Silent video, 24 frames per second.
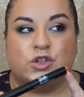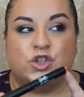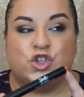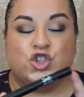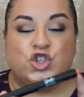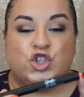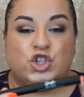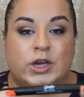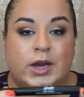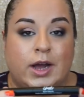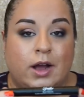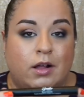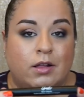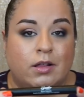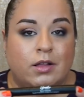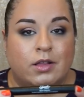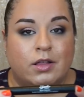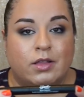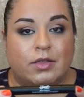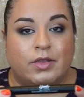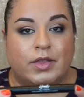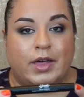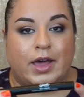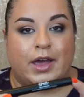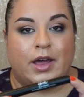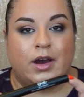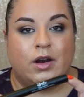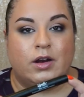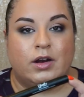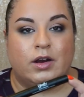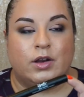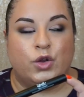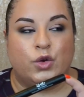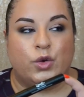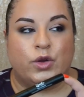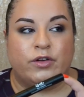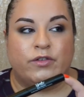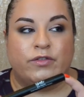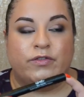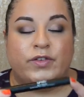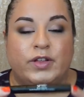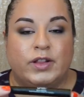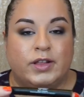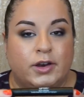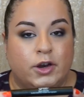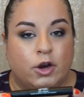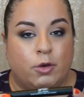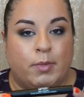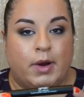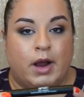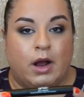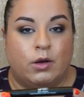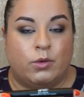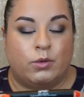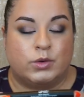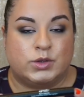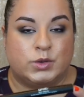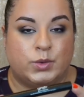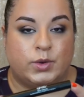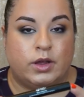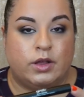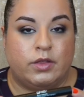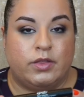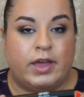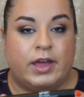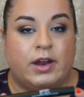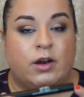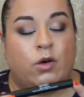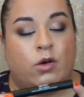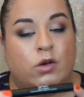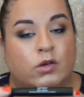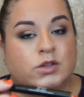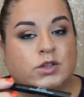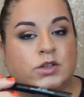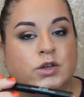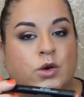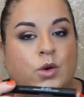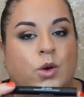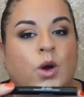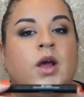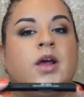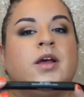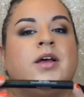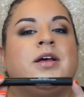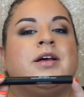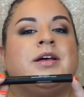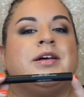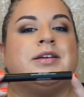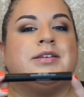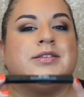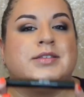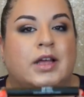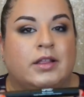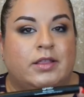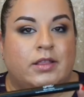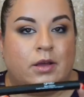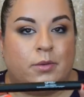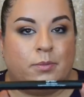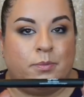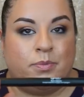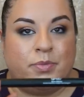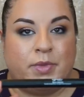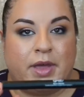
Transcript: gel that you can fill in your brows with and also set them.